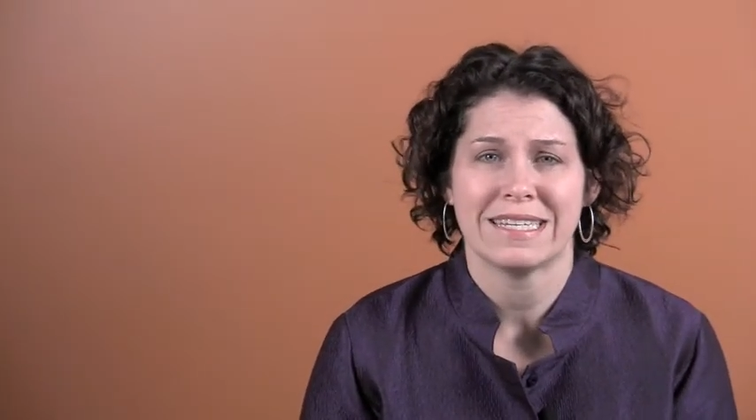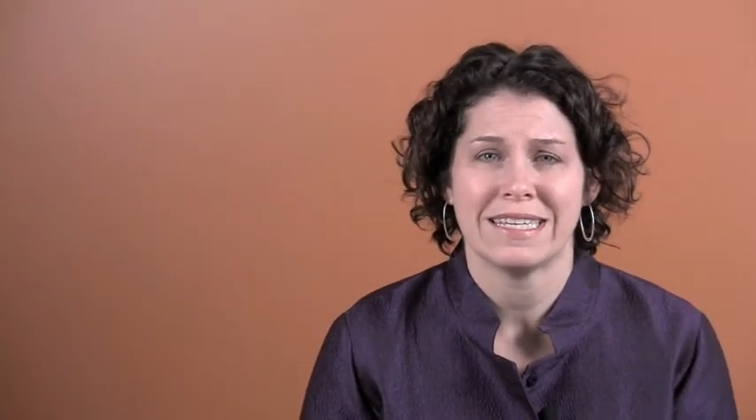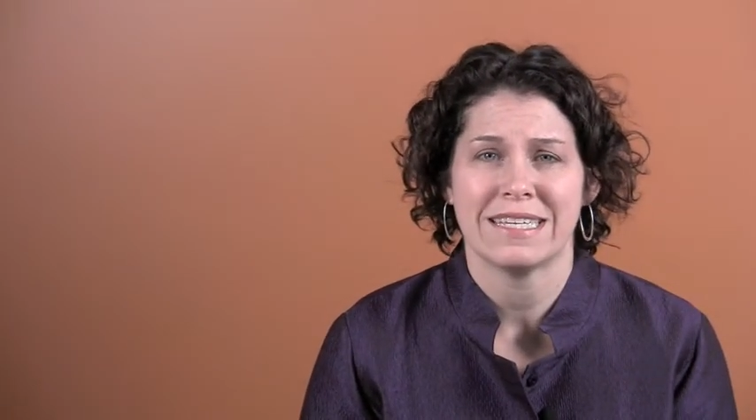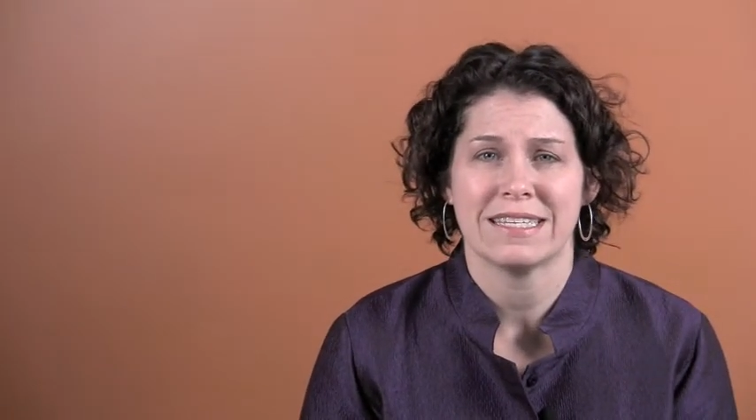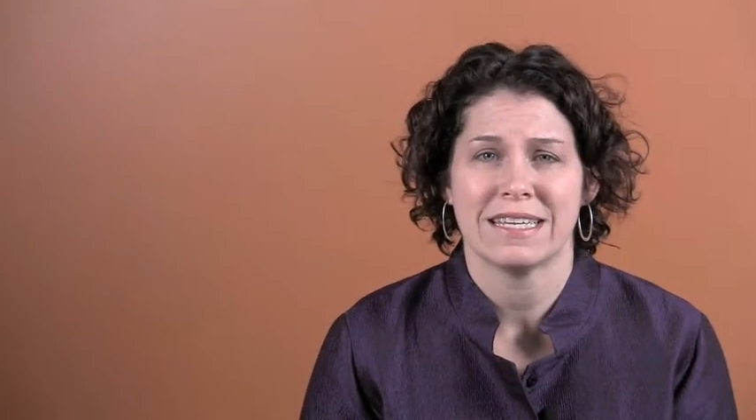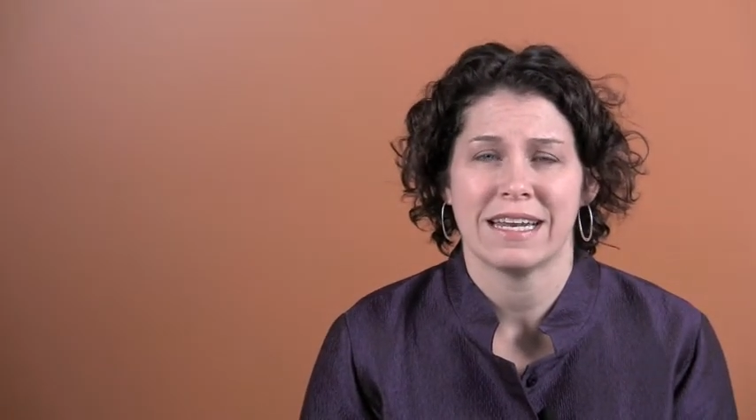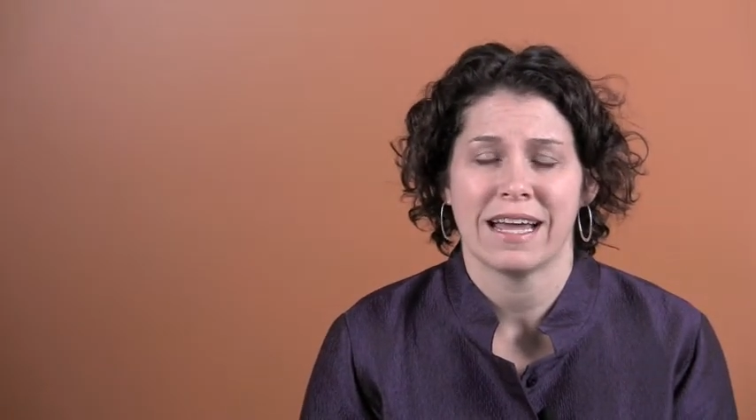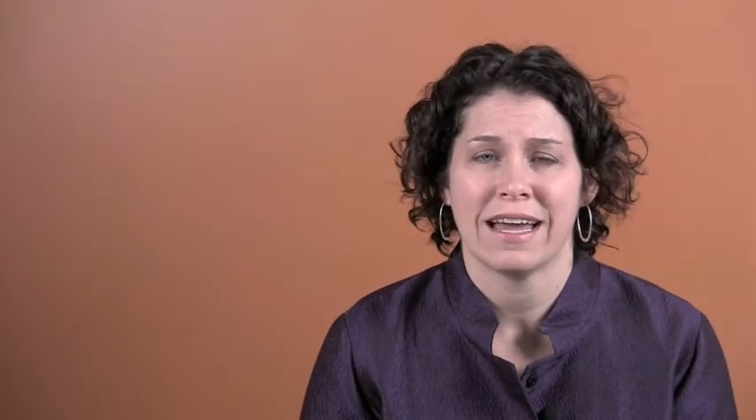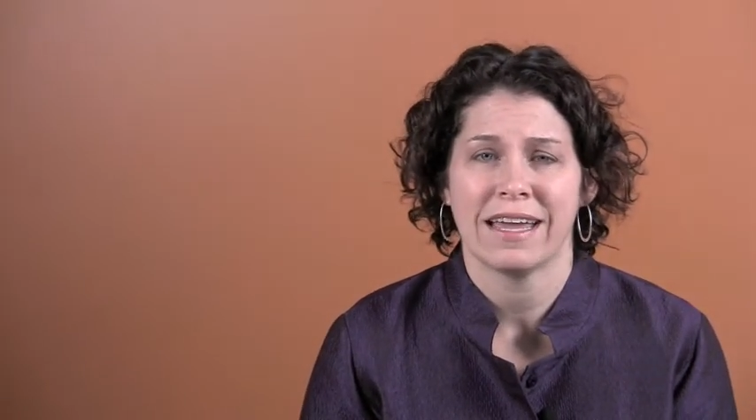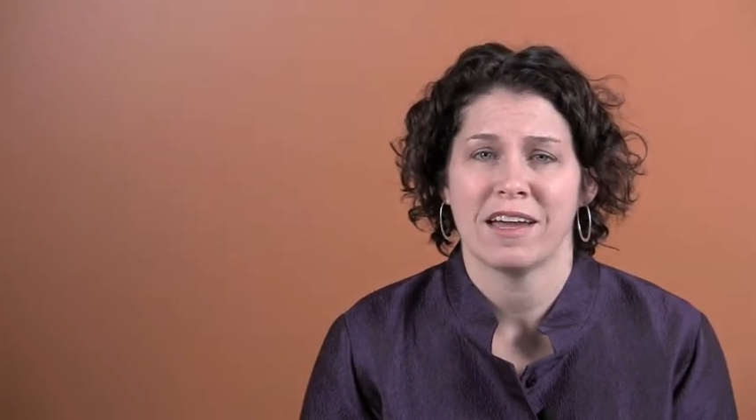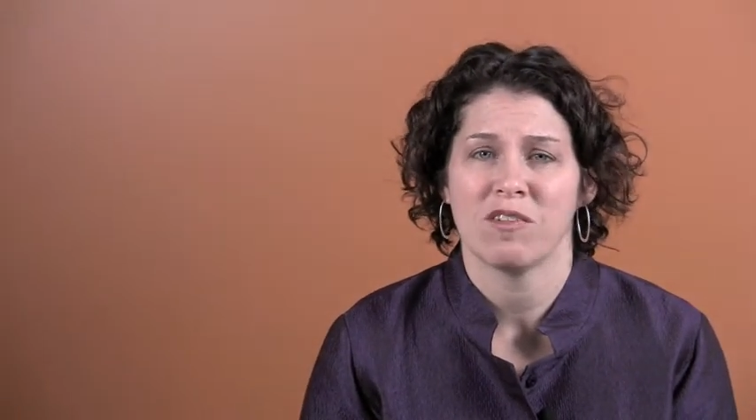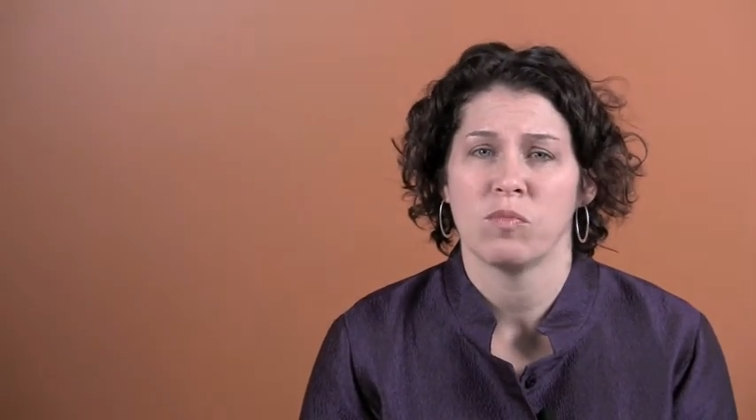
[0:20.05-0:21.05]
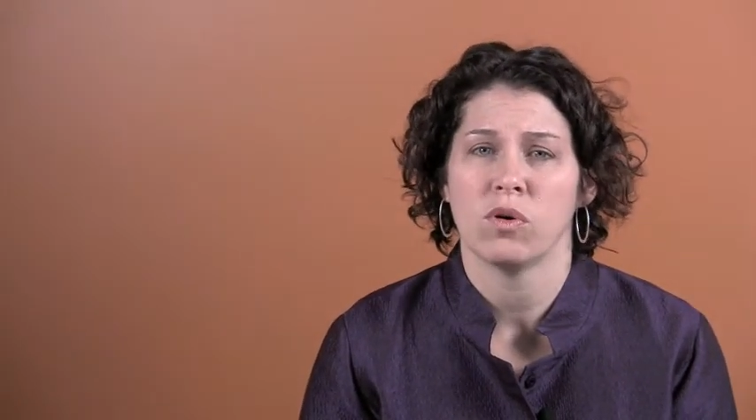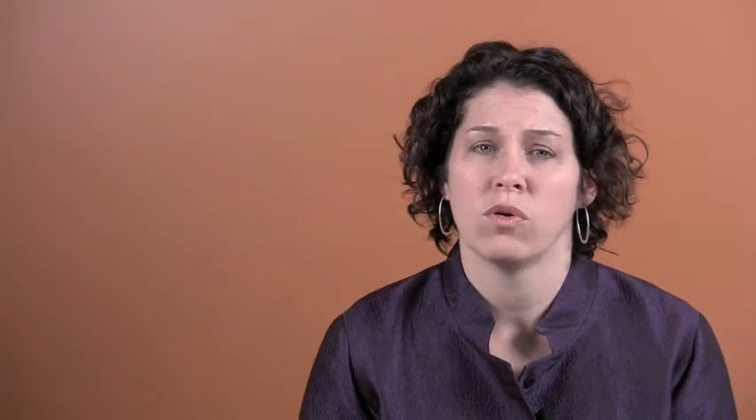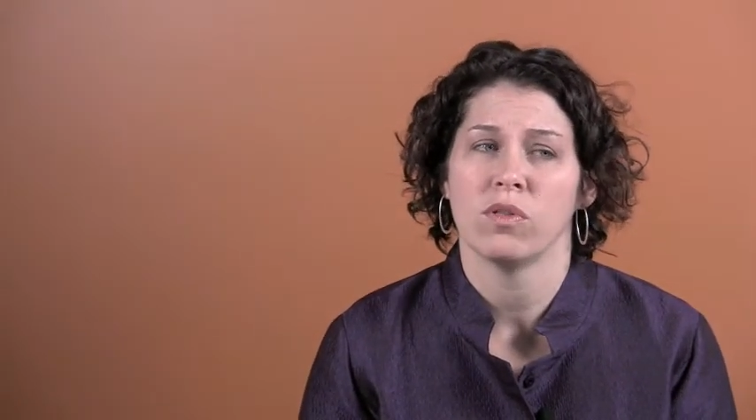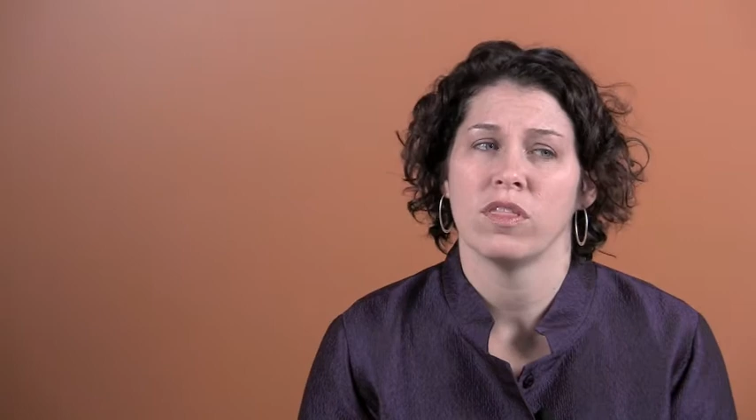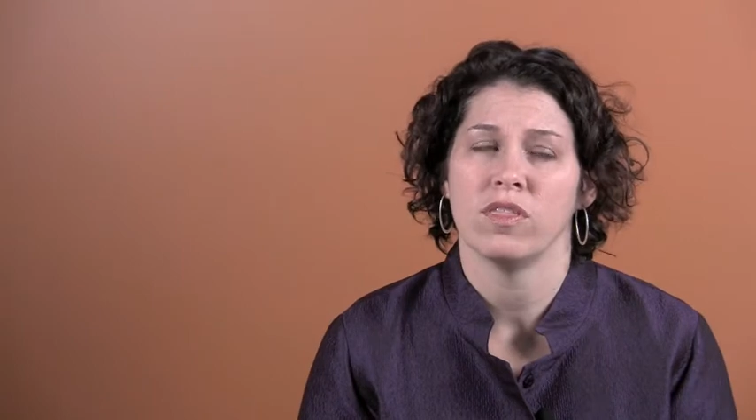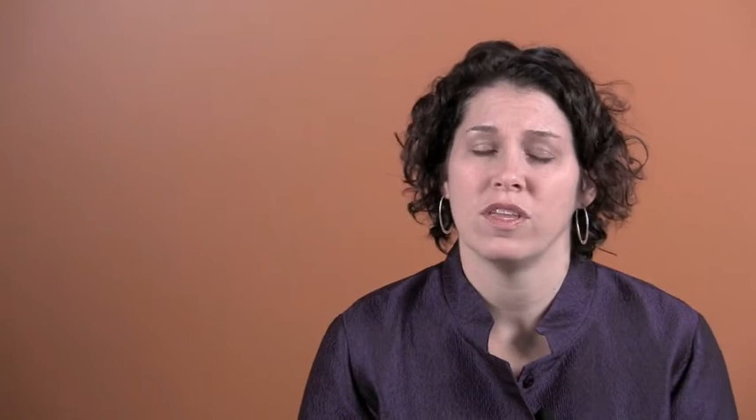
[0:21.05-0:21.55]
is that I have both